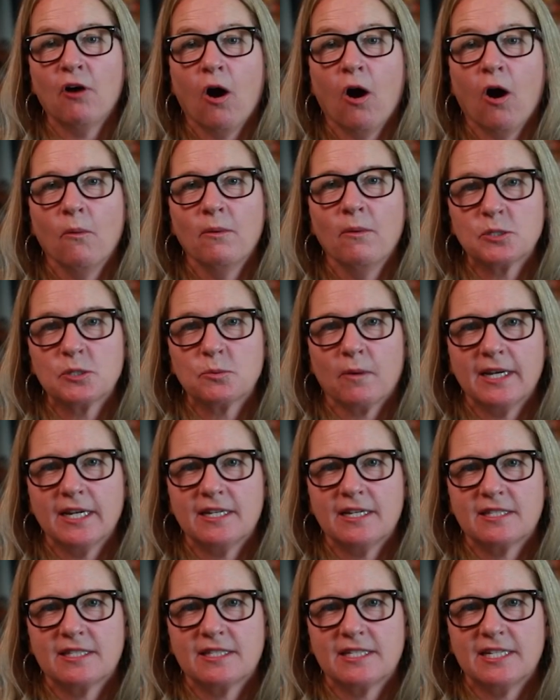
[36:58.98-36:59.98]
always
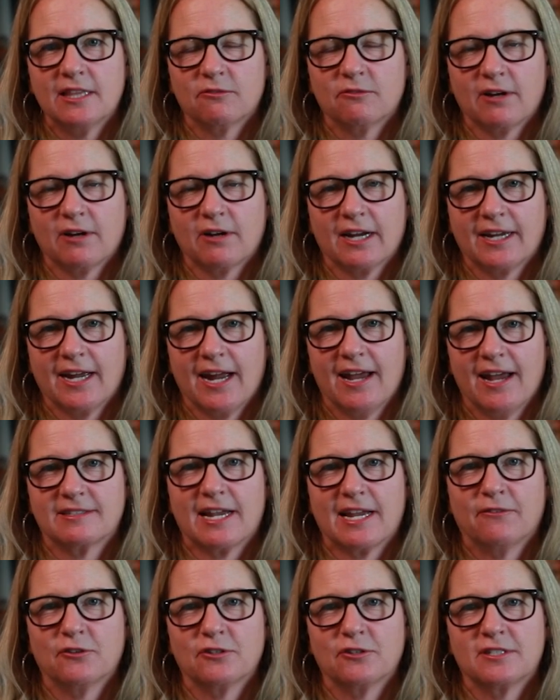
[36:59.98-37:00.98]
wanted to see the Rockettes
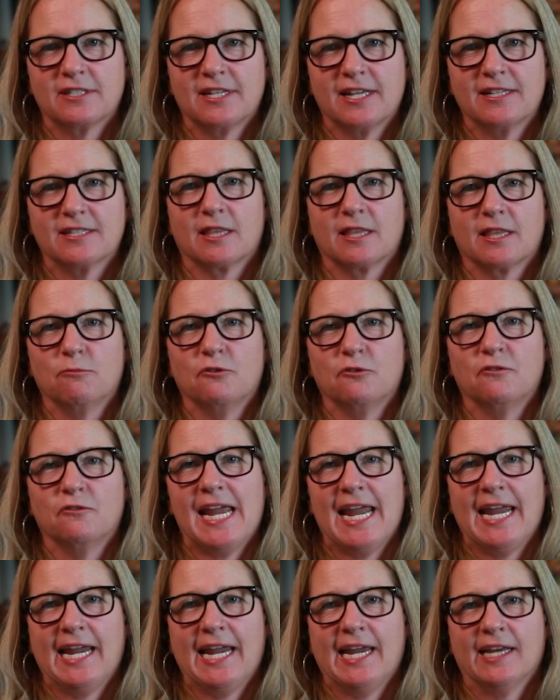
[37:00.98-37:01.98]
ever since the
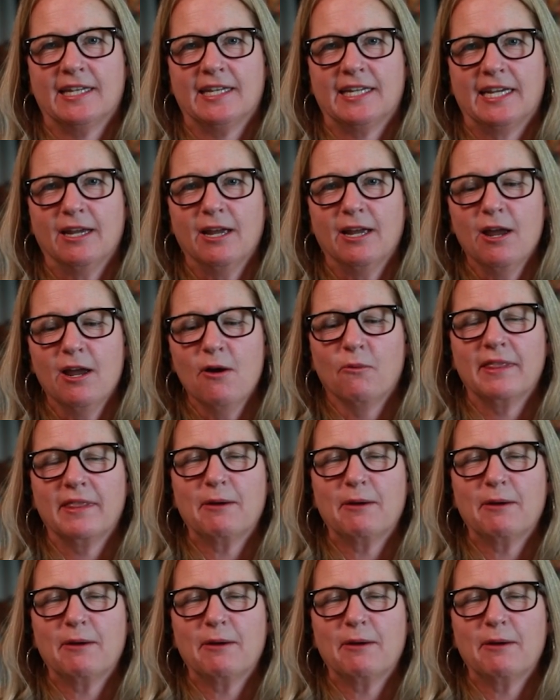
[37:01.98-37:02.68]
movie Annie, when